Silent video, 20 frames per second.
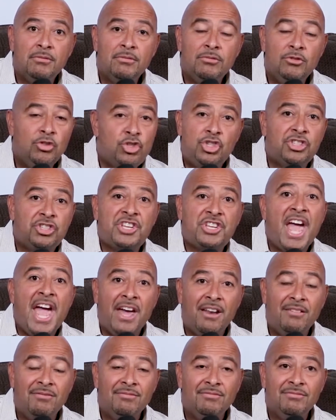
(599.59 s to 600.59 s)
You just can't.
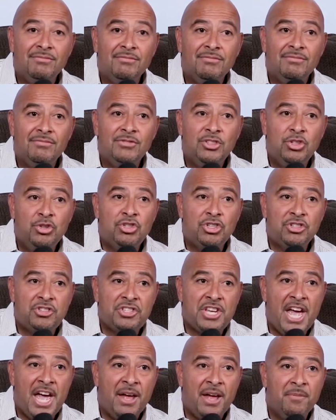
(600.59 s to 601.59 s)
You just
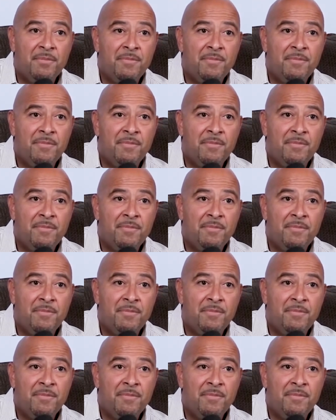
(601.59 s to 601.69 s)
can't.